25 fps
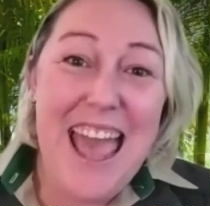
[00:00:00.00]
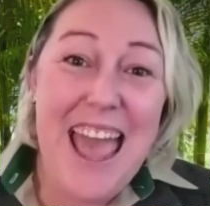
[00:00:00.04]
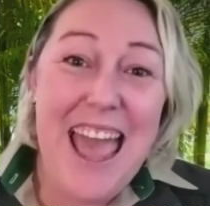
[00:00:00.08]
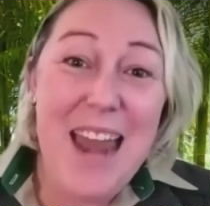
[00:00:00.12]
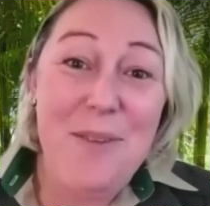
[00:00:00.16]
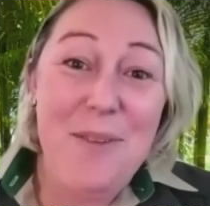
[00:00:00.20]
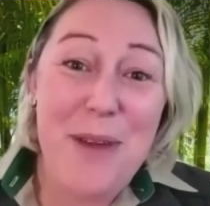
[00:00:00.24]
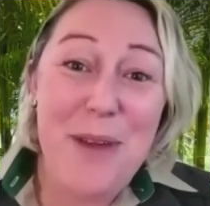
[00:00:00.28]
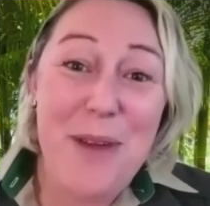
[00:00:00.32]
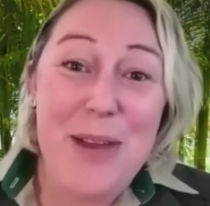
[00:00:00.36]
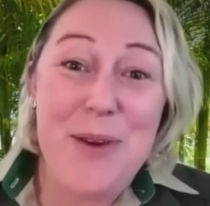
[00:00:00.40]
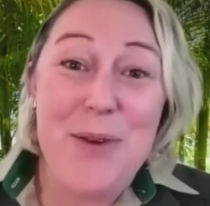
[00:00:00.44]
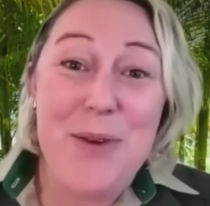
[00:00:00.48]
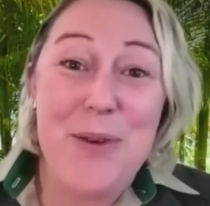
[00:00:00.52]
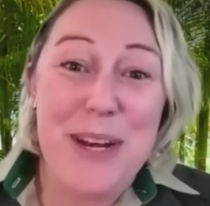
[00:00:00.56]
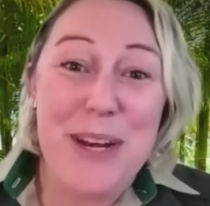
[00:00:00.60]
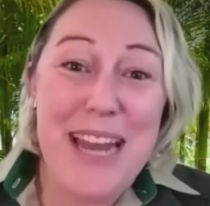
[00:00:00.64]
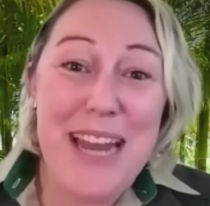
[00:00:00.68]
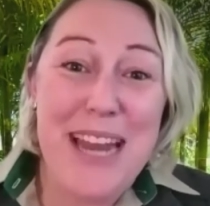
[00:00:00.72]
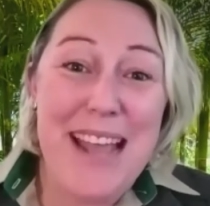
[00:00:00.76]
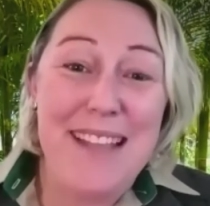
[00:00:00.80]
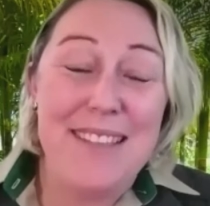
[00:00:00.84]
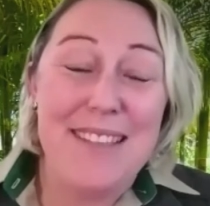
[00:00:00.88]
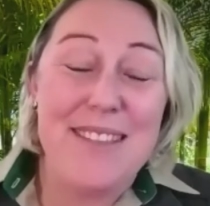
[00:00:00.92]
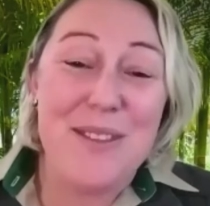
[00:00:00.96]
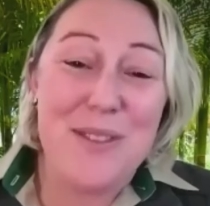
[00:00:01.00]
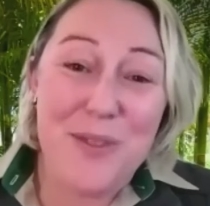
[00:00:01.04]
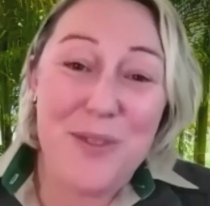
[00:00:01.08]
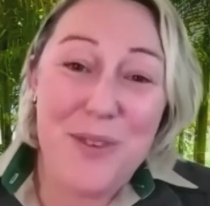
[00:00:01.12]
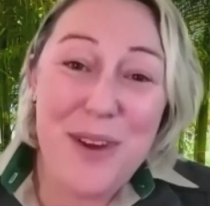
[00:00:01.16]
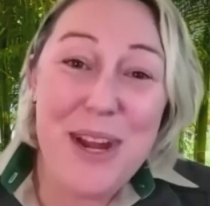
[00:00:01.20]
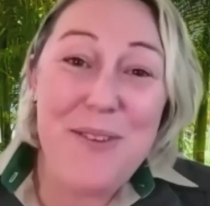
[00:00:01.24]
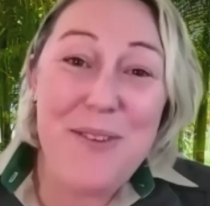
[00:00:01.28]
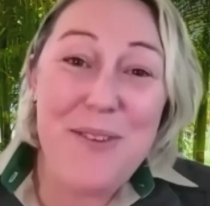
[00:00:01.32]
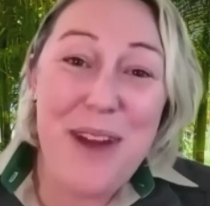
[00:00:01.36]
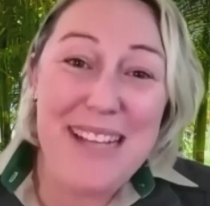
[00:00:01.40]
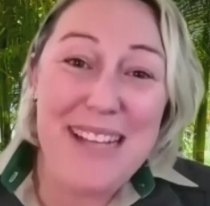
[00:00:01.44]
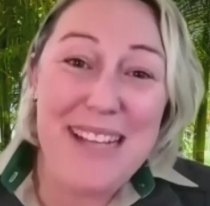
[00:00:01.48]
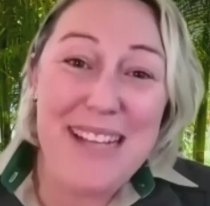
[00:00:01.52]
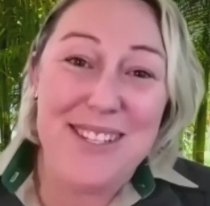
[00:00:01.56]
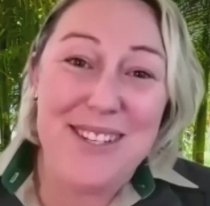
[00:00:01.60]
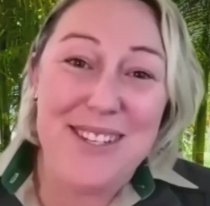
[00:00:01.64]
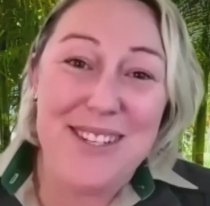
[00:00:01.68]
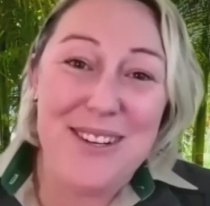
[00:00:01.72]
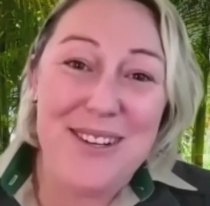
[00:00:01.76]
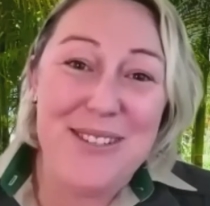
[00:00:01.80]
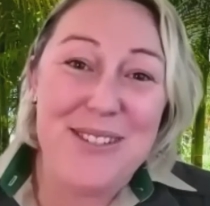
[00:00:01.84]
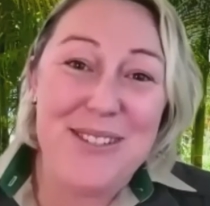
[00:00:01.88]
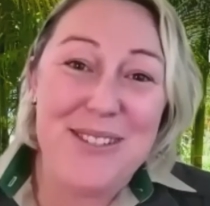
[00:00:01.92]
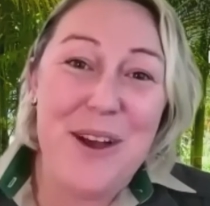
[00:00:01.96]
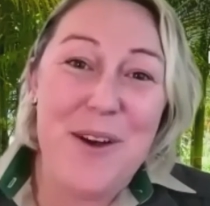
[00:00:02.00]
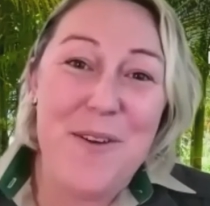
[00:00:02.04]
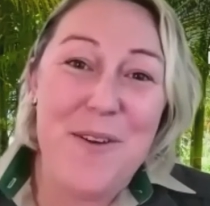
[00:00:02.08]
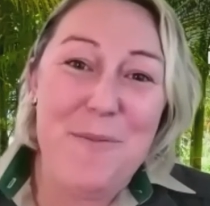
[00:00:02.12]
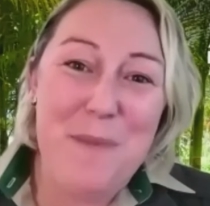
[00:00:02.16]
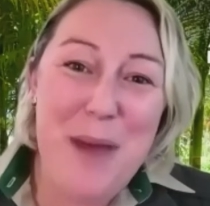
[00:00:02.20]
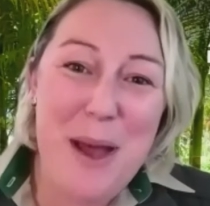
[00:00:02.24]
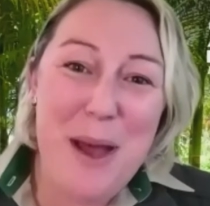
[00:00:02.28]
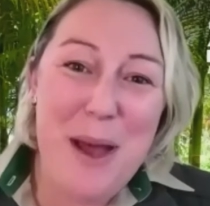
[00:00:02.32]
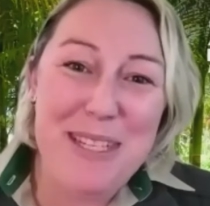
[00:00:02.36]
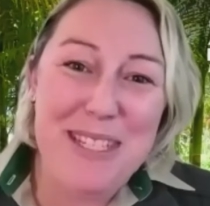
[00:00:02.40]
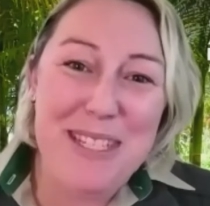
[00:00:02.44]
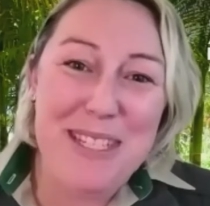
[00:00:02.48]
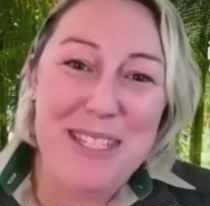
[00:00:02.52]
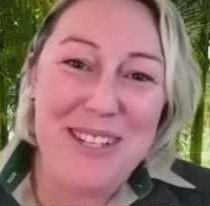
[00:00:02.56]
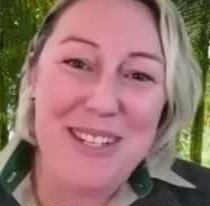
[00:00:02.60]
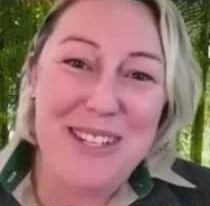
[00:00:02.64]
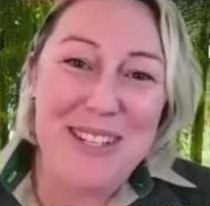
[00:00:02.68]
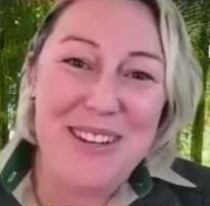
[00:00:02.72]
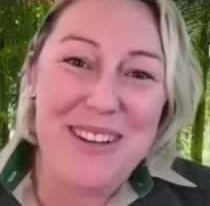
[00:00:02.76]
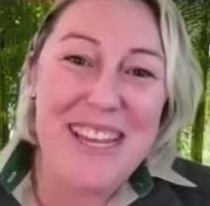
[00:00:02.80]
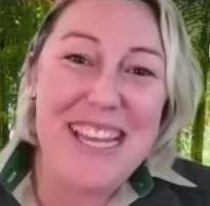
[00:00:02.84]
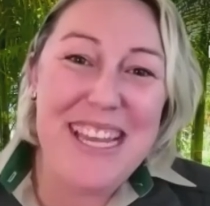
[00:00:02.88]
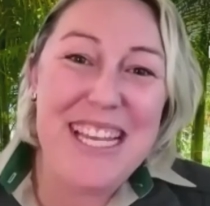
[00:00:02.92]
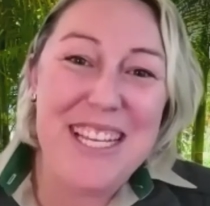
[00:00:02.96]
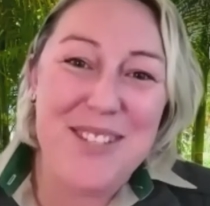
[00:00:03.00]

and we coordinate the three great zoos of Melbourne Zoo,